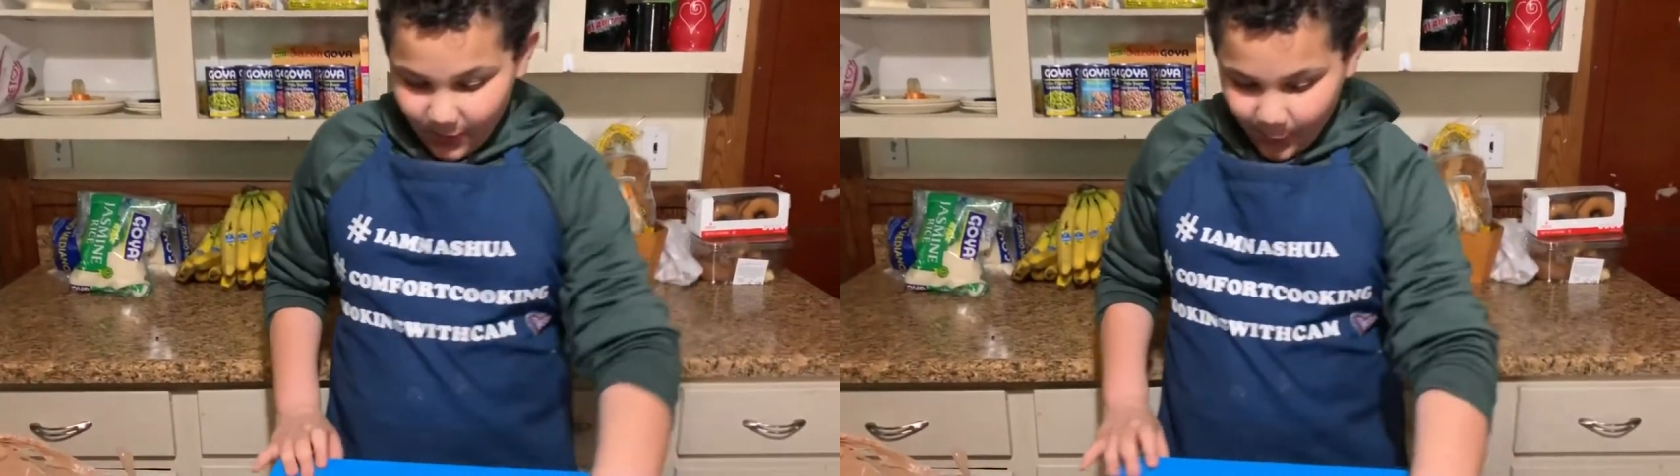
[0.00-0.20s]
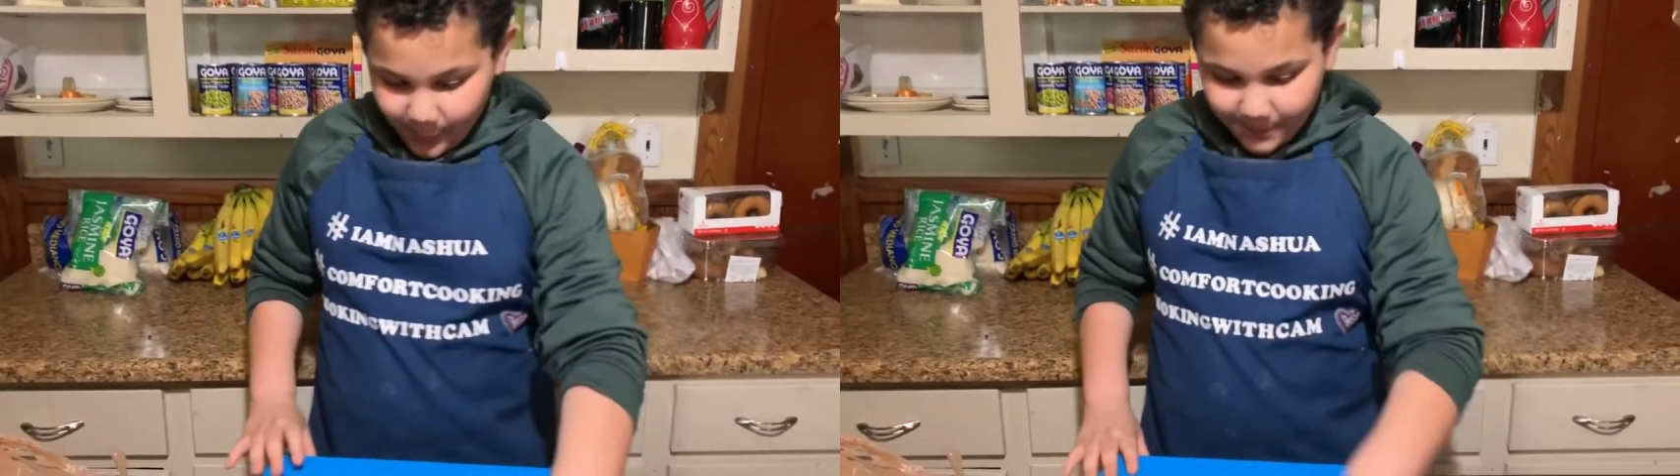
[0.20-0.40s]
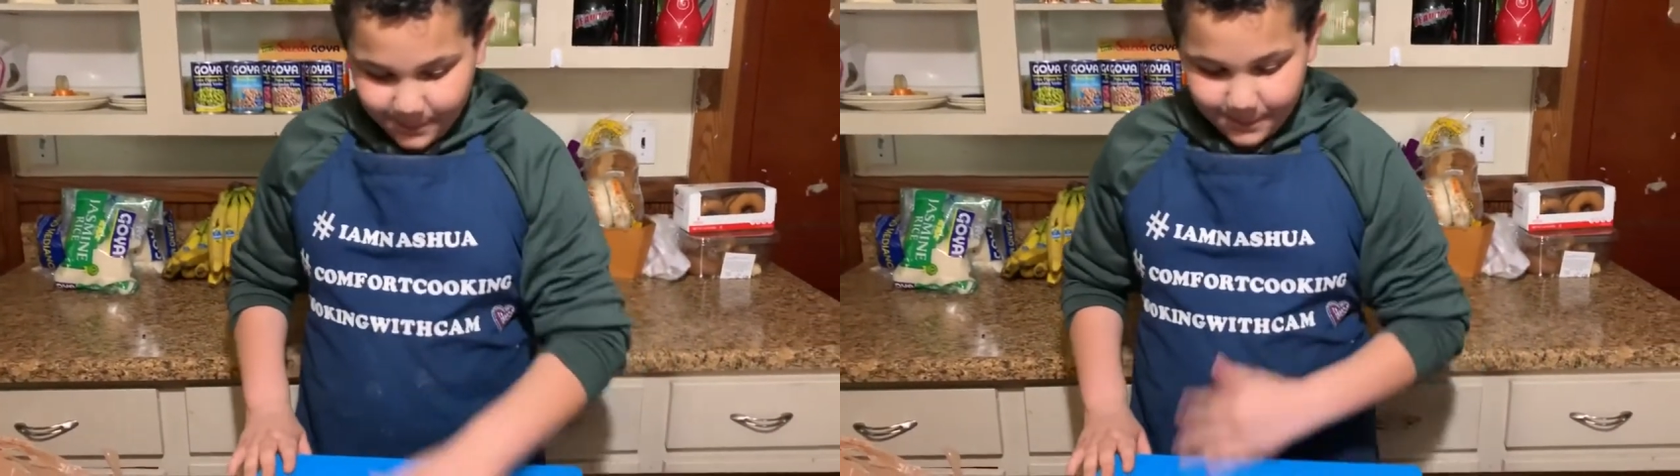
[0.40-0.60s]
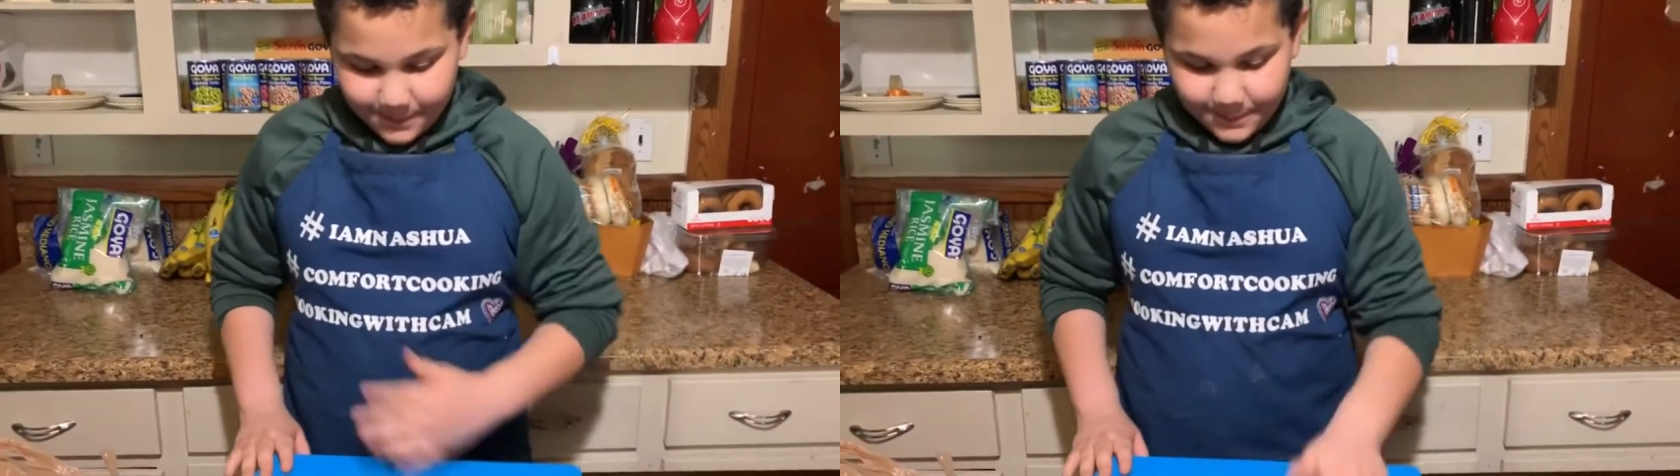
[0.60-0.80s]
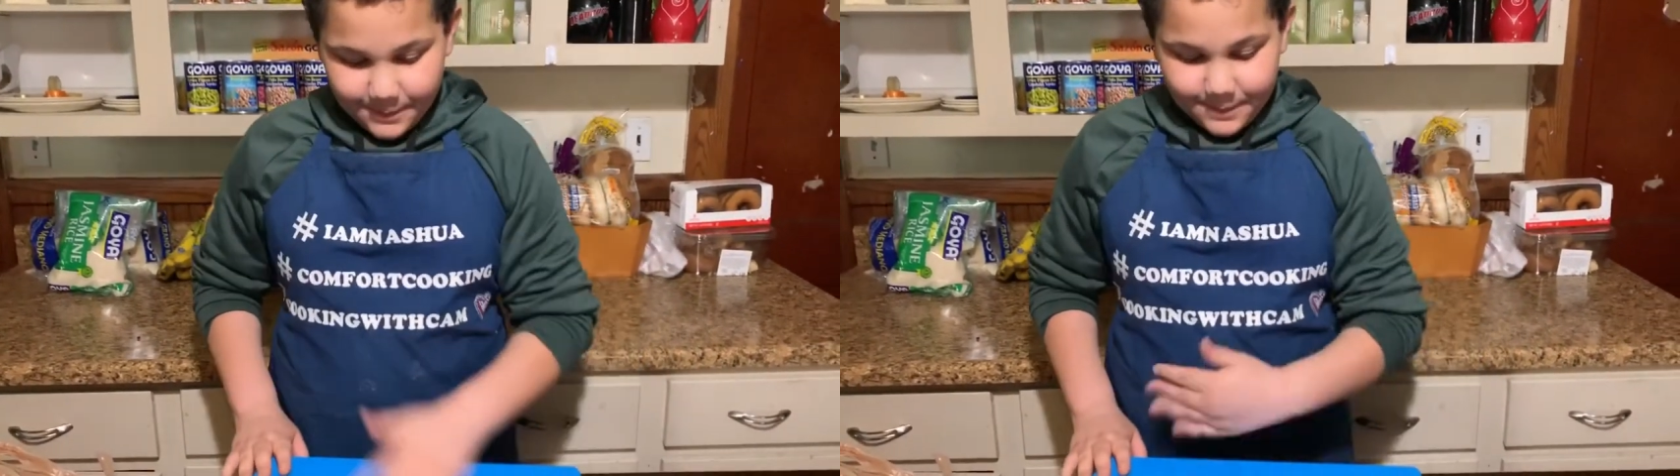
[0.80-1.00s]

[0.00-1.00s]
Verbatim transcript: oh. but it's bomb.